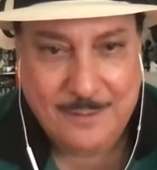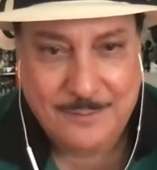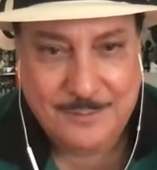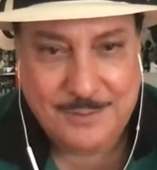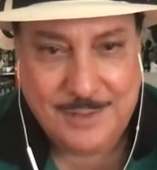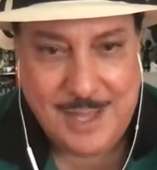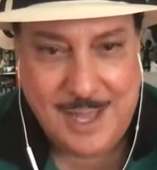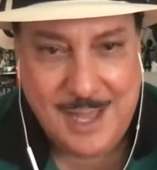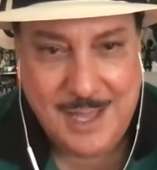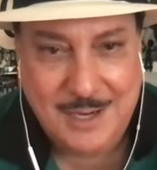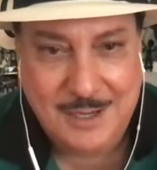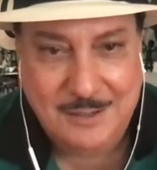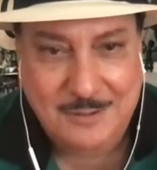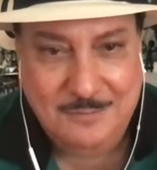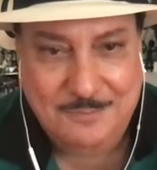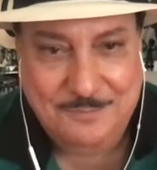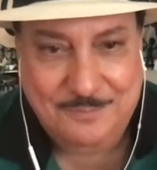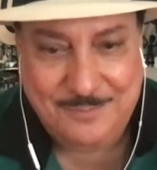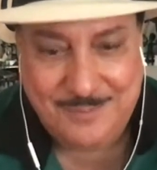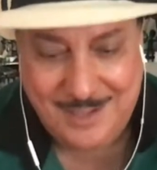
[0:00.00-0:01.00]
that
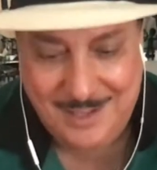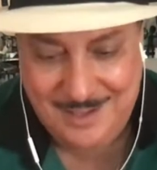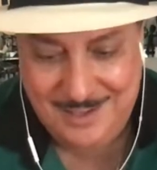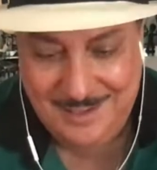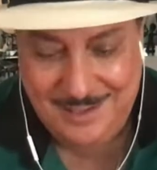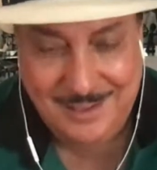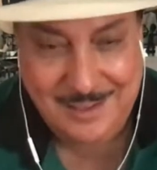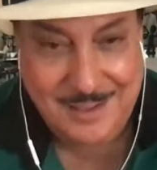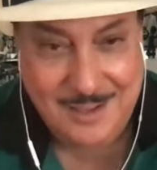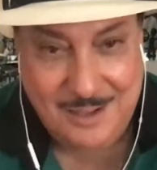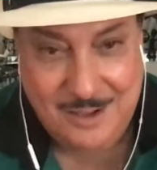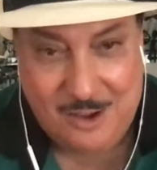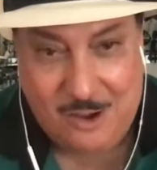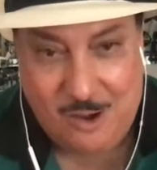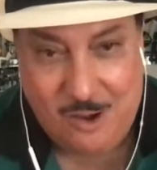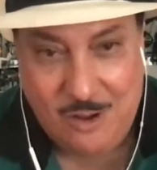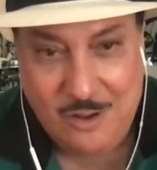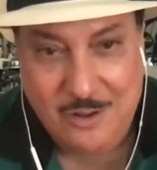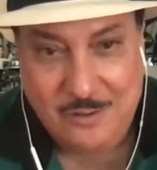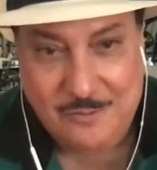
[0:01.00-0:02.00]

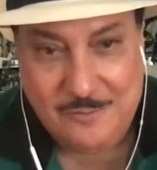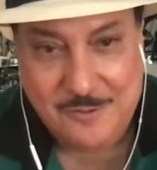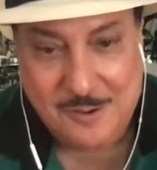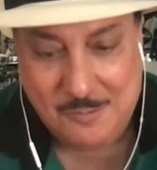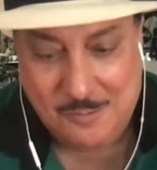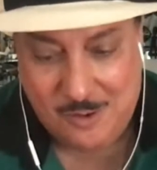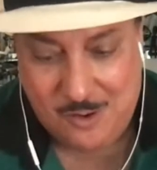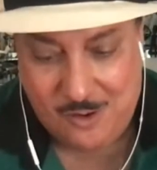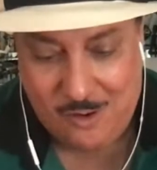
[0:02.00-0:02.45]
from